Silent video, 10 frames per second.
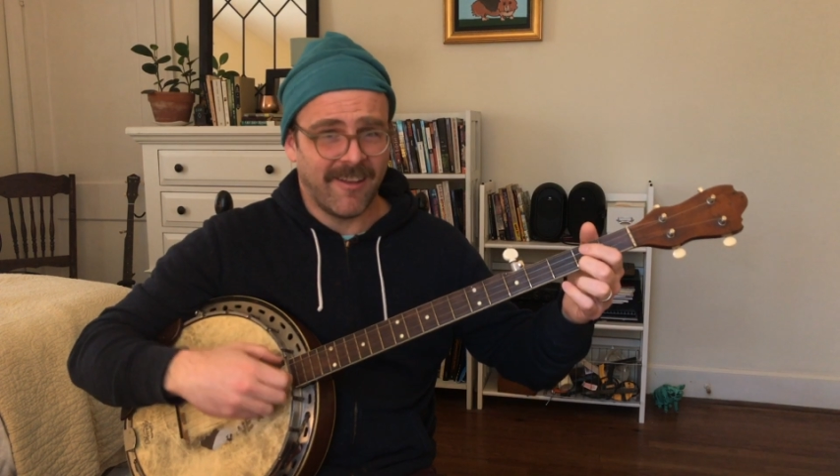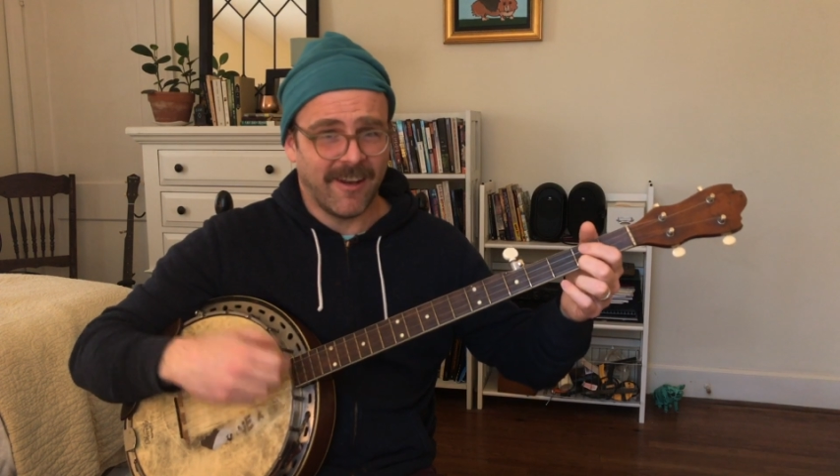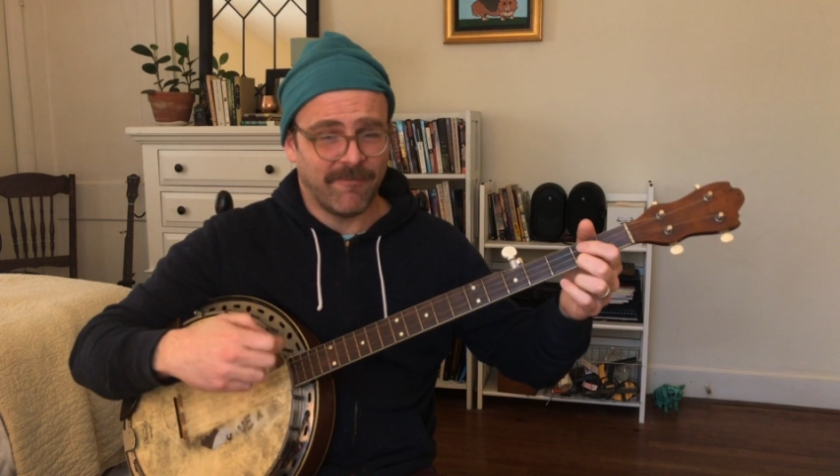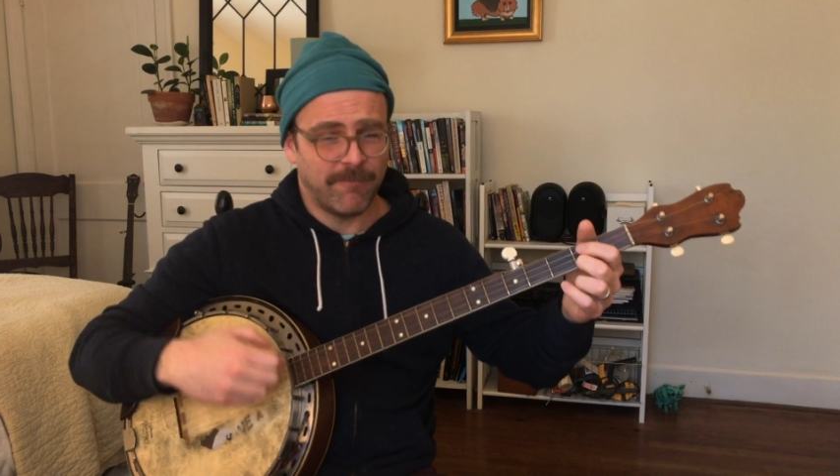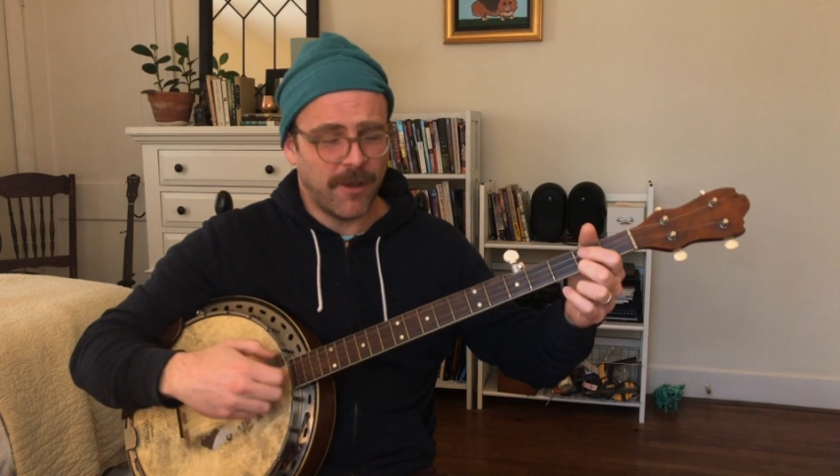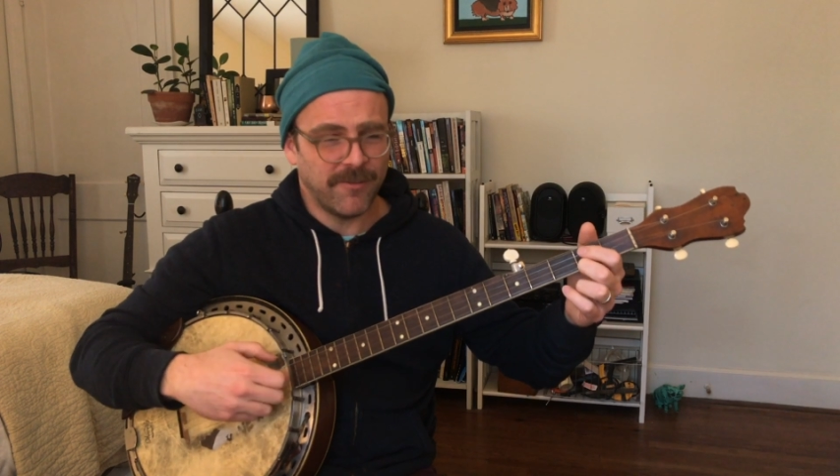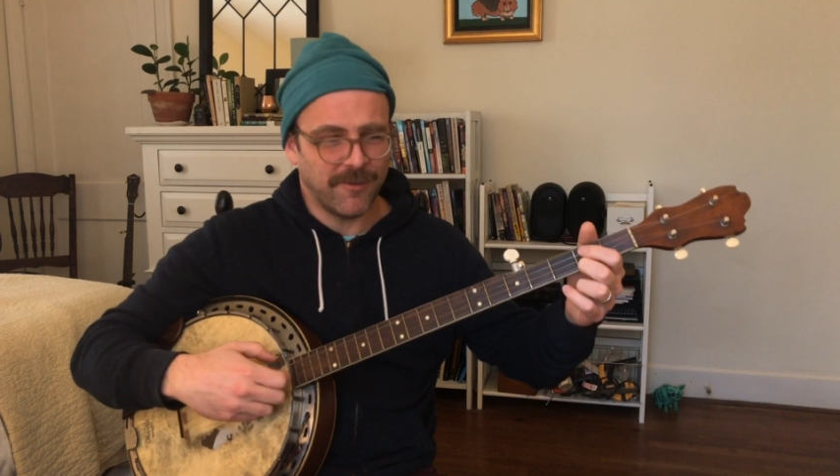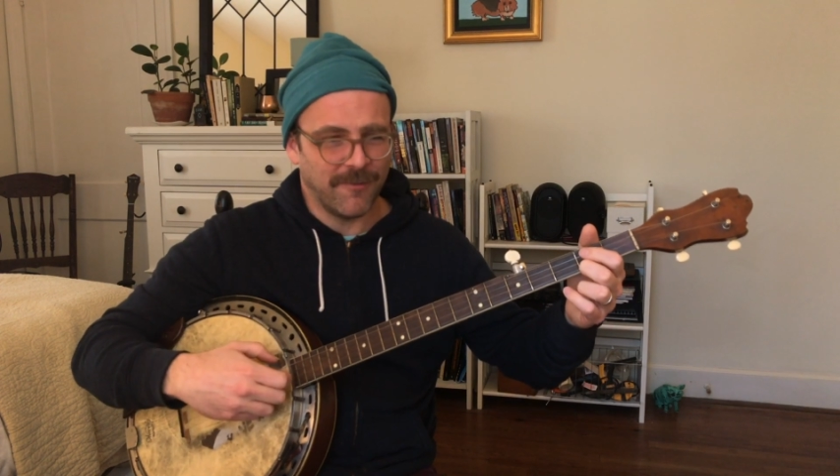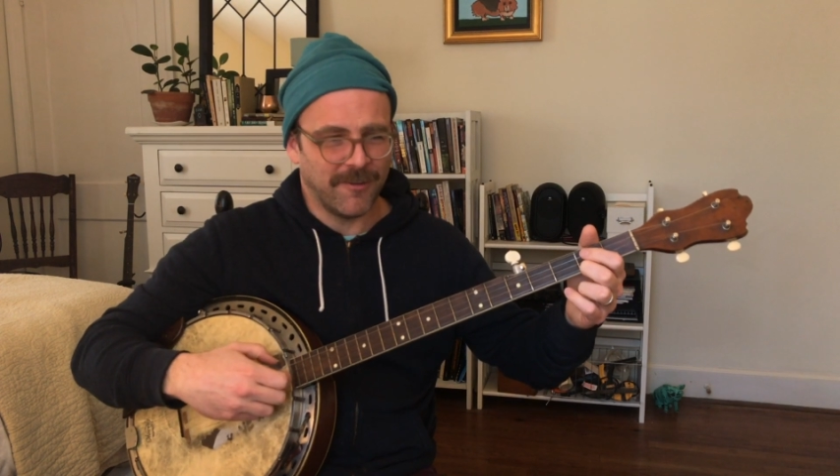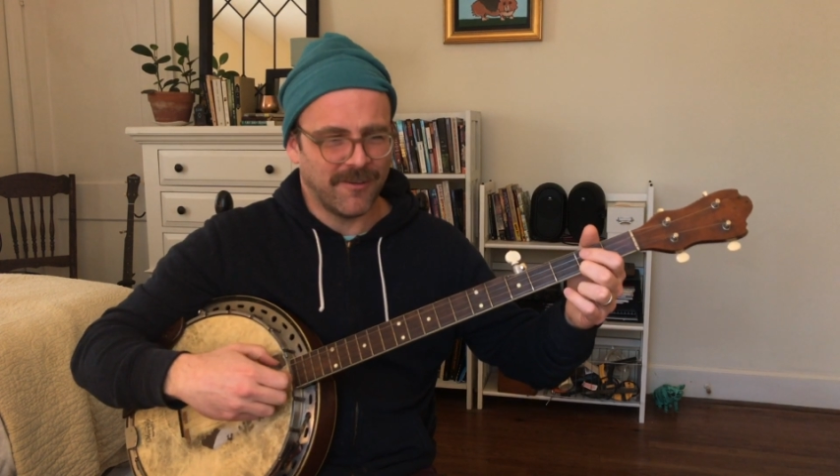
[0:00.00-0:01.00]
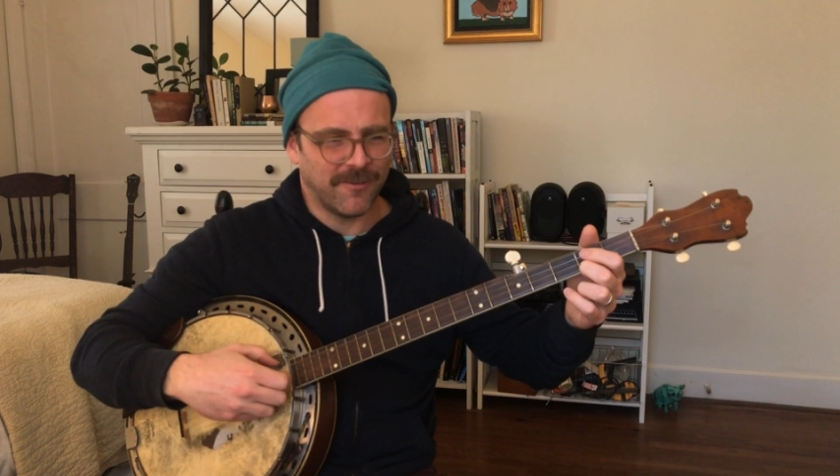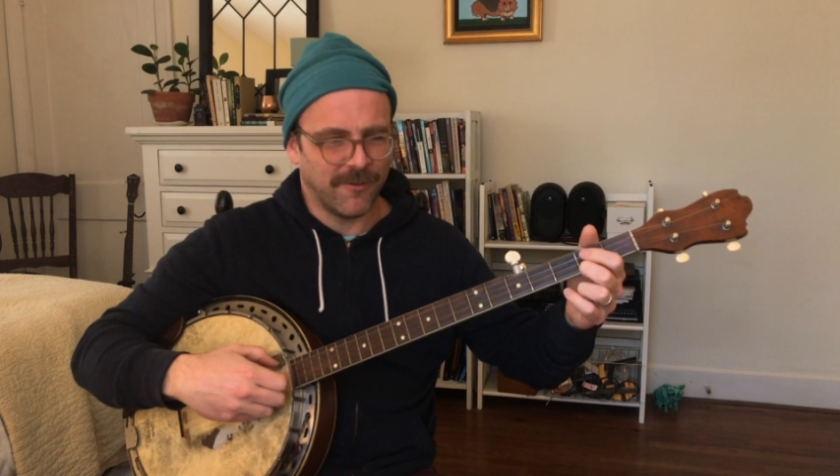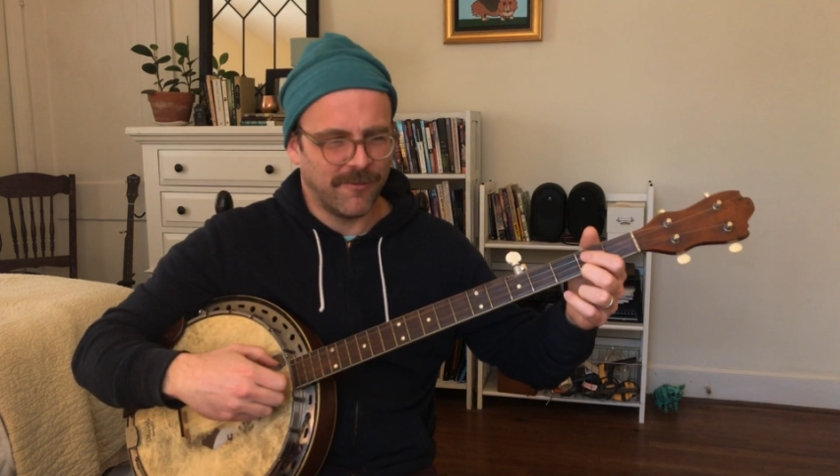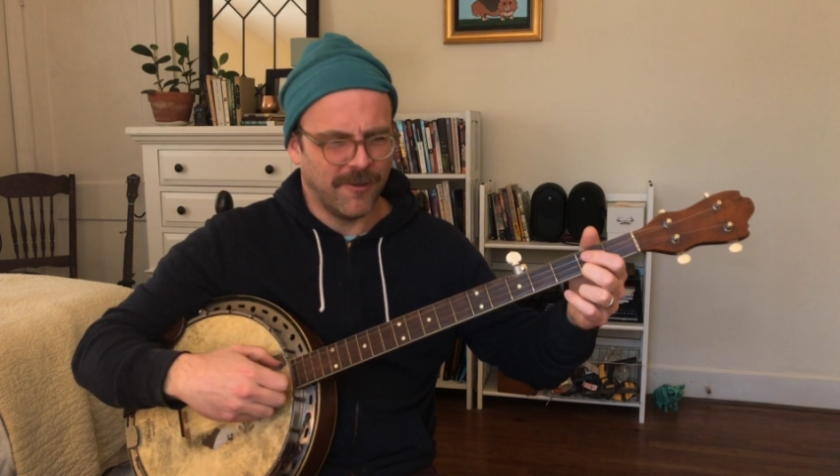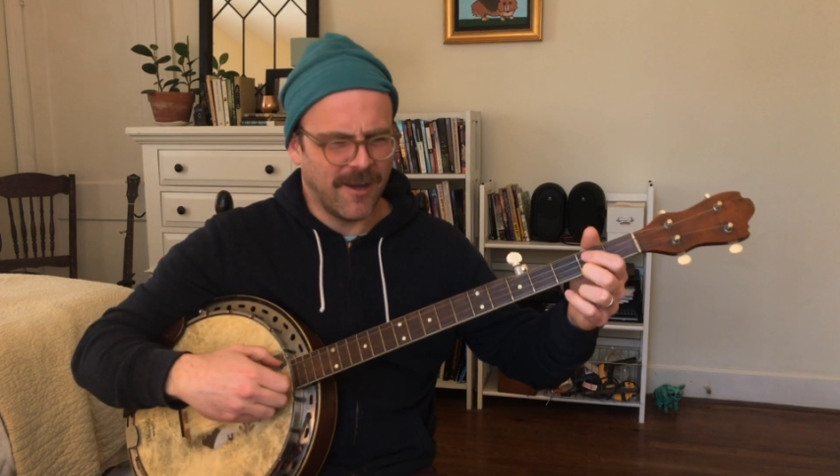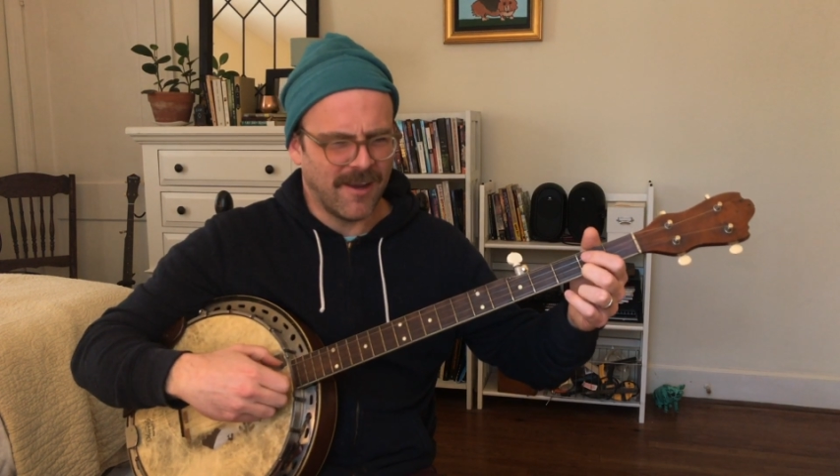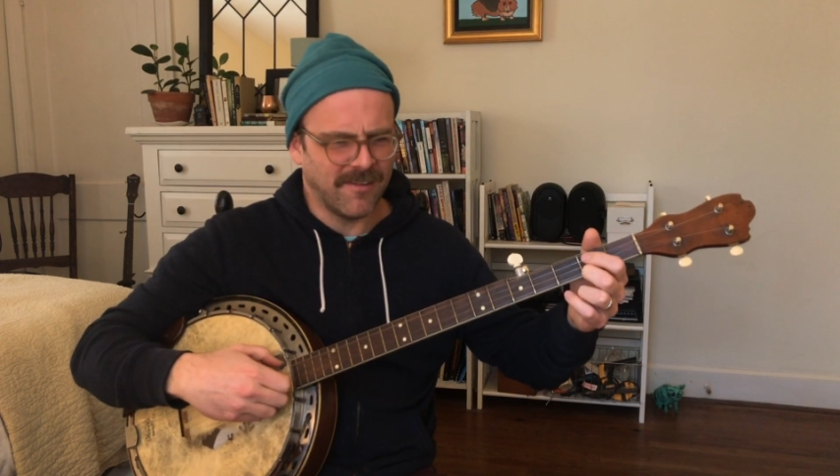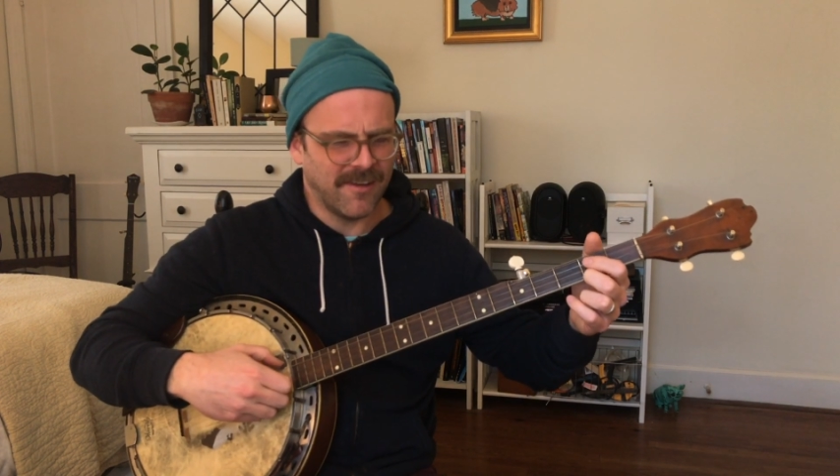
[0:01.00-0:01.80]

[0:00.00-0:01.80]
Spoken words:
and I've puzzled over this for a few days,